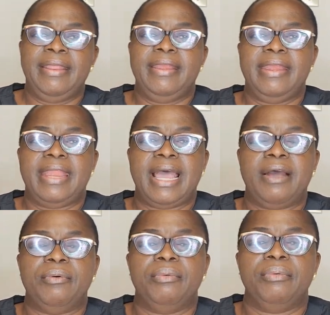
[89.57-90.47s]

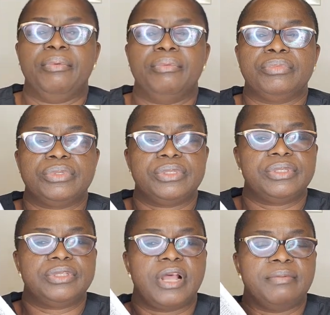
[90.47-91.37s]
Now
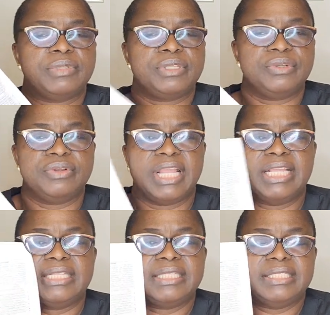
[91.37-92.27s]
some
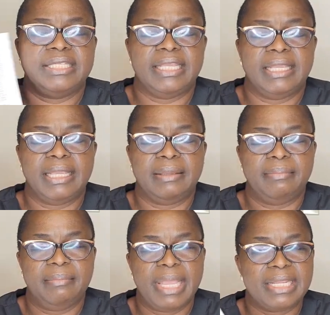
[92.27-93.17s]
students, they
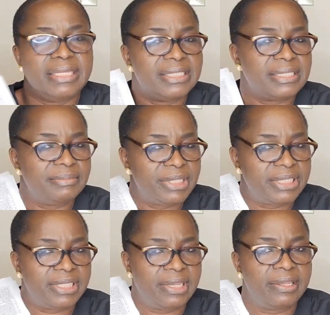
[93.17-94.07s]
make this
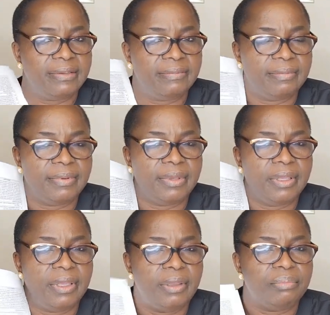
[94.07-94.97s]
mistake
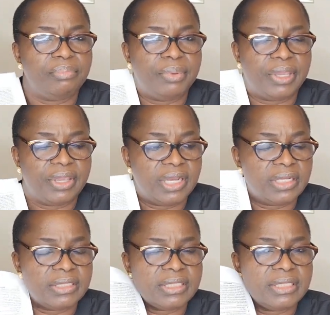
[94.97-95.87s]

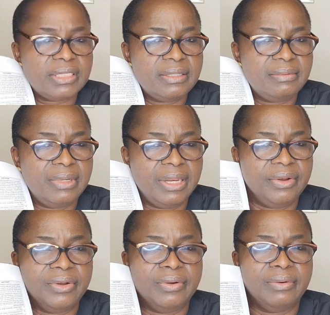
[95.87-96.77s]
because they
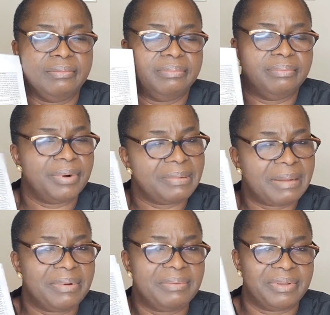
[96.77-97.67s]
know,
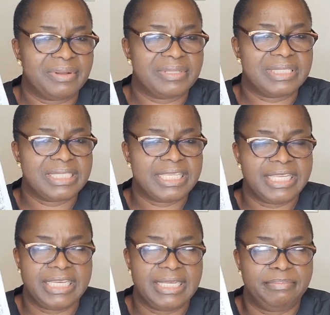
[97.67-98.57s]
probably because
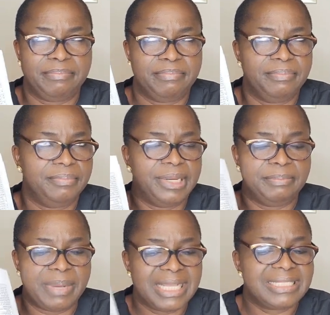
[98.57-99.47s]
the
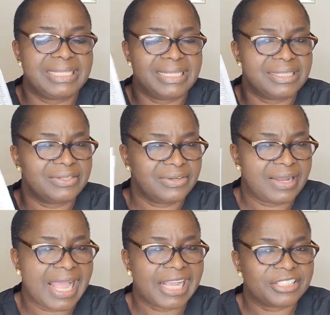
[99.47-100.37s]
person is
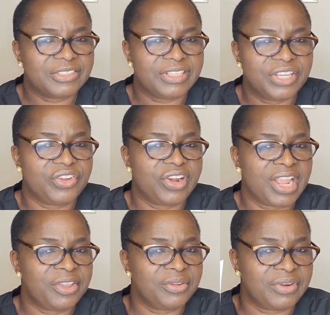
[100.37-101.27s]
not actually gonna
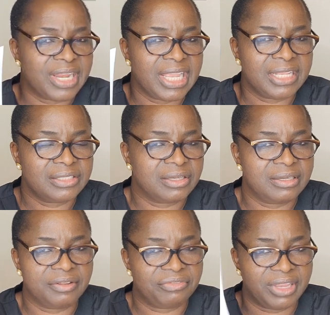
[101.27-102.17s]
urinate or
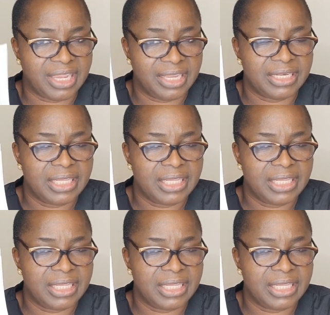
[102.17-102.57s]
defecate.